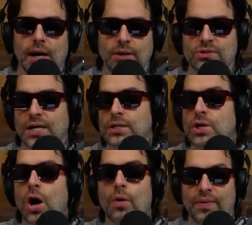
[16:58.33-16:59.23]
And he was like,
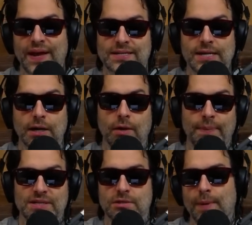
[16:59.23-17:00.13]
"No, but that's not a
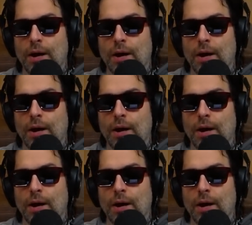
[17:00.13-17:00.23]
good business